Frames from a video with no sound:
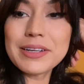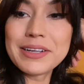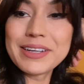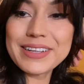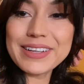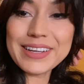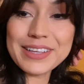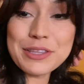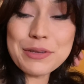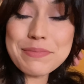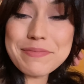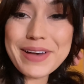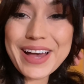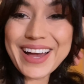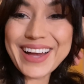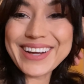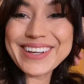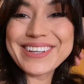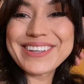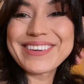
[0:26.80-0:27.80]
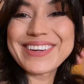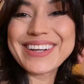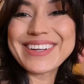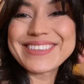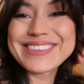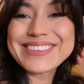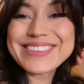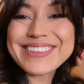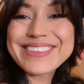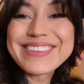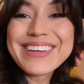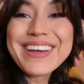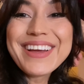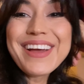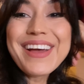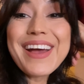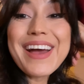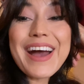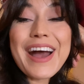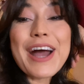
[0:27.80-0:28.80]
in the background,
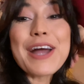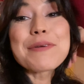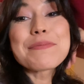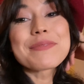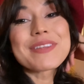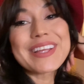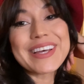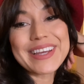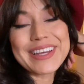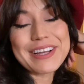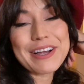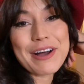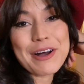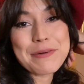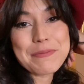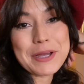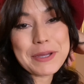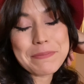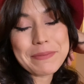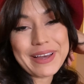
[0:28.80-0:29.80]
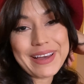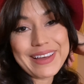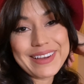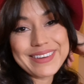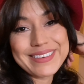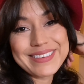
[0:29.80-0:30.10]
I'm laying on my bed.